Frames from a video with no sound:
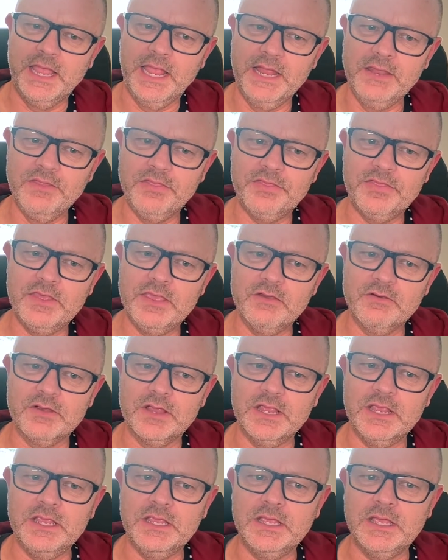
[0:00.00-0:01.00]
In
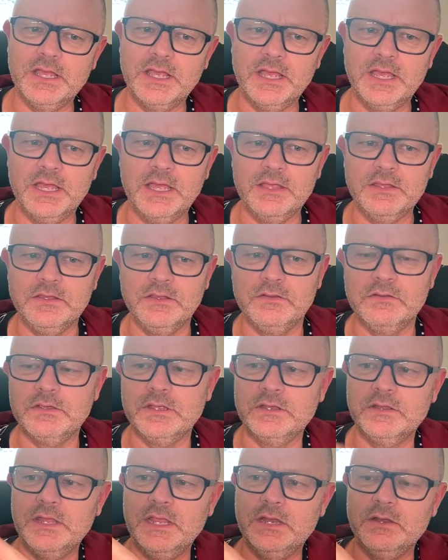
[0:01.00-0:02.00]
theory, you
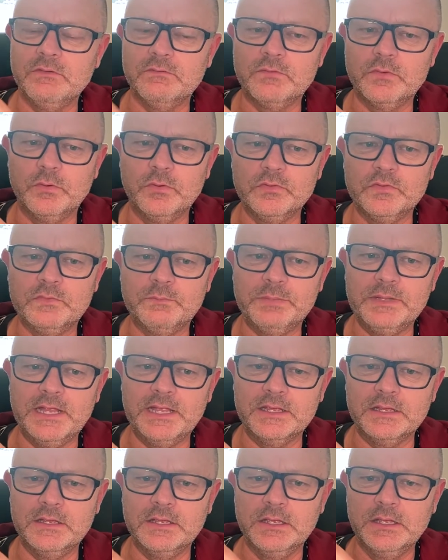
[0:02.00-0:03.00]
can then, of course,
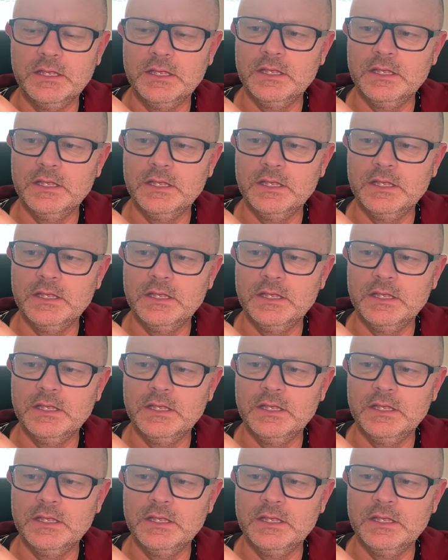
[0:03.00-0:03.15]
plug